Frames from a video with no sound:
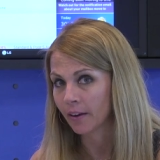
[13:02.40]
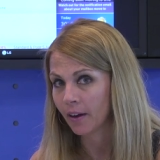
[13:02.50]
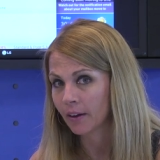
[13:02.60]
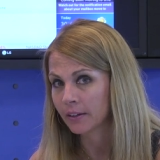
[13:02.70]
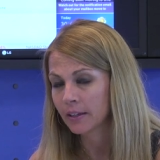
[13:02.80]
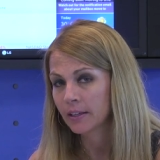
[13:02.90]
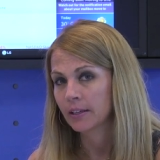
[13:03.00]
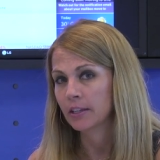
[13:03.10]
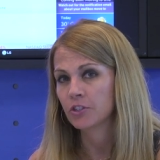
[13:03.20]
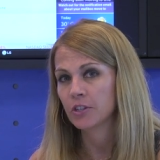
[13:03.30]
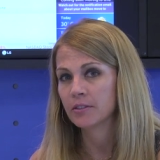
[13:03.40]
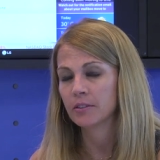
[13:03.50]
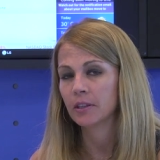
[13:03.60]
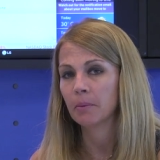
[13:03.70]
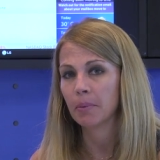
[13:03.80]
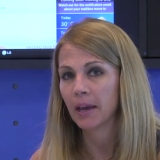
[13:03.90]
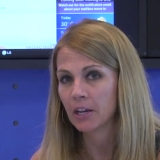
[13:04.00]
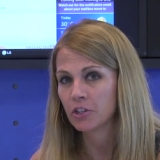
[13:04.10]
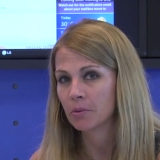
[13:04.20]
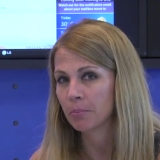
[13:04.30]
on, is just the
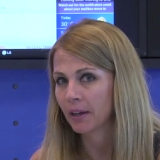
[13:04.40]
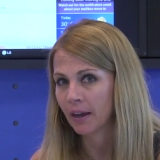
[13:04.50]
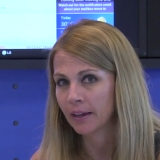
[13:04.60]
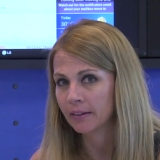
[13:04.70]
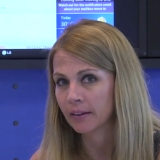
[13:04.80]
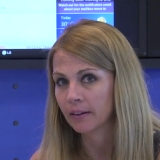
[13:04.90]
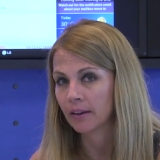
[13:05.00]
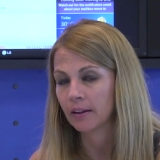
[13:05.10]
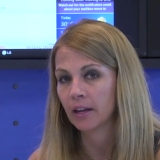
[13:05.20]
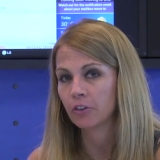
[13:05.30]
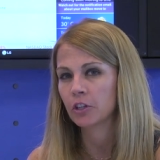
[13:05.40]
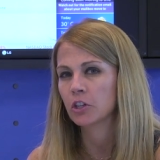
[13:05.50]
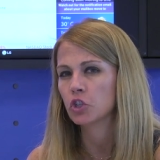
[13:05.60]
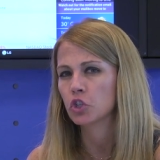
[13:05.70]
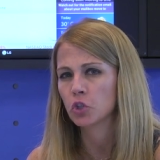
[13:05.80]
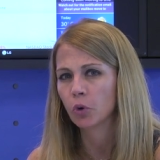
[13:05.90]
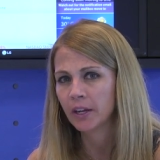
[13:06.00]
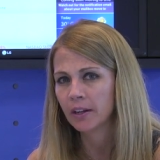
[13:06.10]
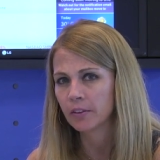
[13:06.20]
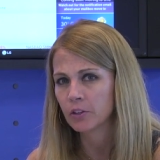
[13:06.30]
passion behind it and actually
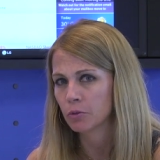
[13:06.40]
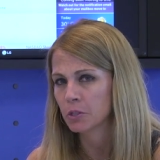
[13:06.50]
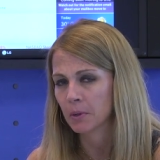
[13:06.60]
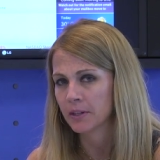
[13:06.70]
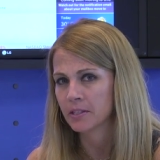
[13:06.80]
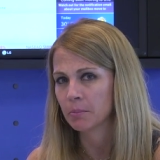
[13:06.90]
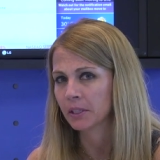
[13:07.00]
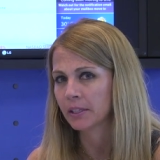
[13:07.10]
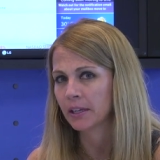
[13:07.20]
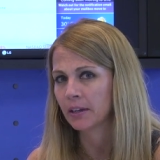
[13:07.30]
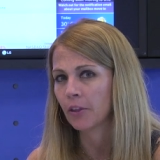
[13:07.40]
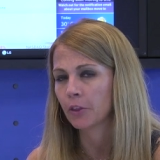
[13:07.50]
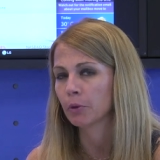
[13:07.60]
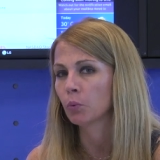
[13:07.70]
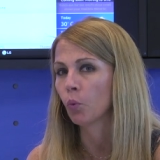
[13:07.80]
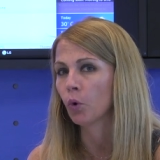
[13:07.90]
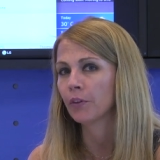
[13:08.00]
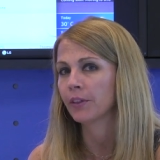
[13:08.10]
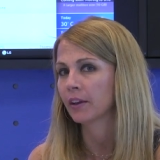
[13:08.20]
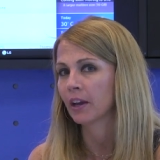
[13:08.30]
enjoying this responsibility and the
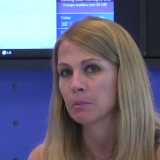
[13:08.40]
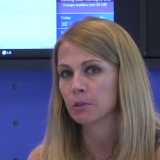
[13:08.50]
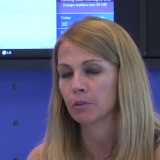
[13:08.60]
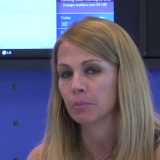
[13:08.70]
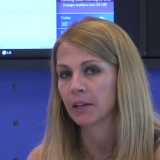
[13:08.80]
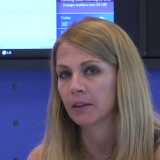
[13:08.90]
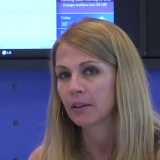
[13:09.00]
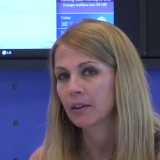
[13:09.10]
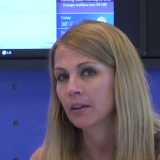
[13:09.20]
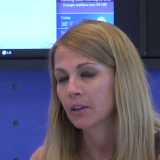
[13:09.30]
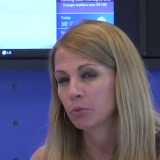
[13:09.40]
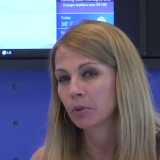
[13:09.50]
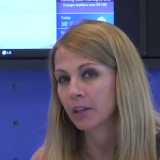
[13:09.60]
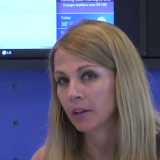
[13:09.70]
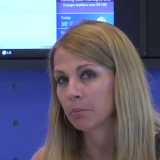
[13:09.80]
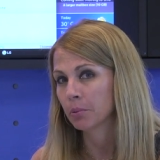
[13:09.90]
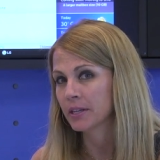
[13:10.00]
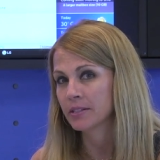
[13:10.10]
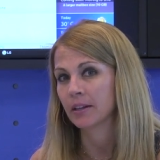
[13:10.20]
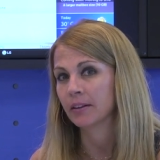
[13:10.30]
reward that comes from it is really
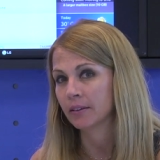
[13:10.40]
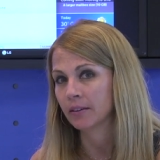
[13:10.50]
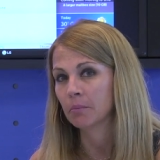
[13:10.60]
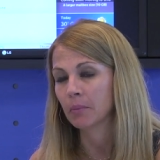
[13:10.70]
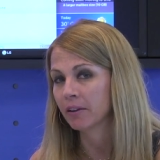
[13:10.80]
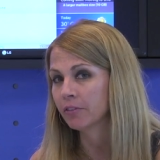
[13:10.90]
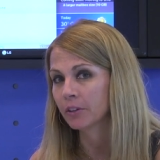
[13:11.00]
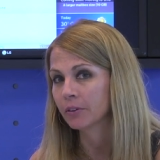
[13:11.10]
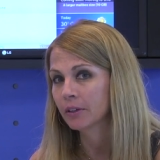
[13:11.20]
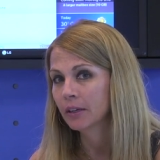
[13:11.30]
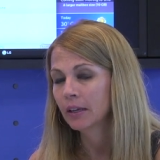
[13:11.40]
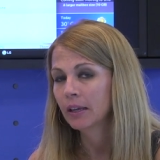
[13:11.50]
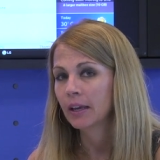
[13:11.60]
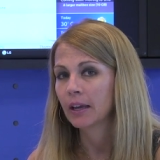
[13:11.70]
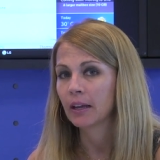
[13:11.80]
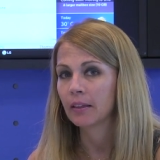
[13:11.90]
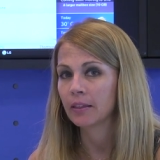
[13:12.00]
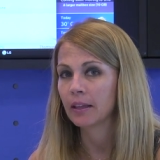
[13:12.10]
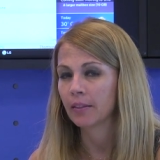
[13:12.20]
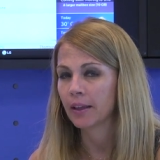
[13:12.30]
unprecedented in my view. And I
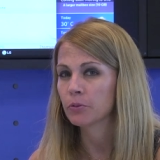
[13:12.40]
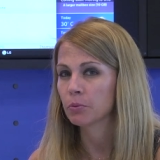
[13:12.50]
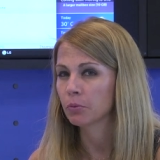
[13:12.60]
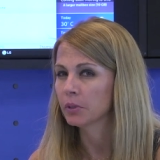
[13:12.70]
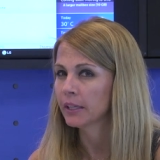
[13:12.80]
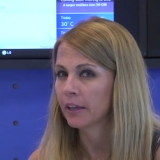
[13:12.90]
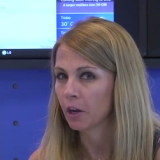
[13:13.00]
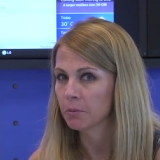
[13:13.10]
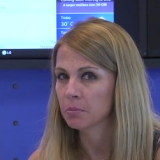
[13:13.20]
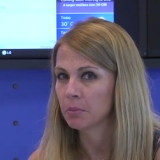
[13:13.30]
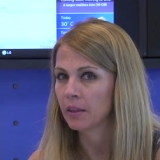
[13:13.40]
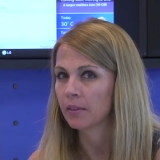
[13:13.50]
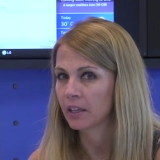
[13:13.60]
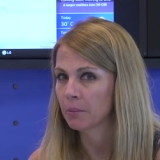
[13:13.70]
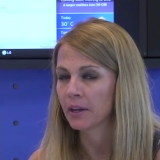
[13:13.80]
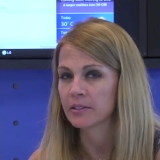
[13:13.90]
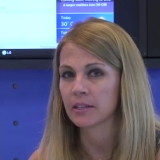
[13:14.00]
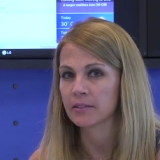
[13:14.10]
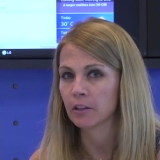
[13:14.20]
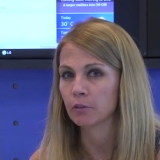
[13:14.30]
think that's what really helps me think about
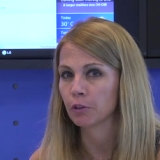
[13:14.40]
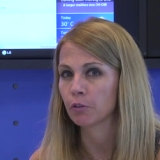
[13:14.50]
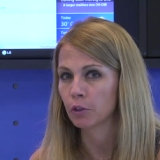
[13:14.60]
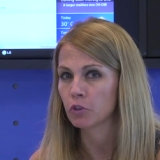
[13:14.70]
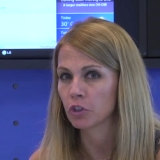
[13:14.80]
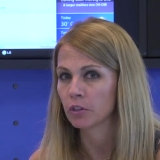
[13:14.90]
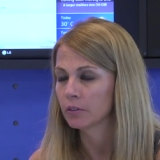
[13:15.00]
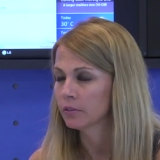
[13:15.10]
success for the future.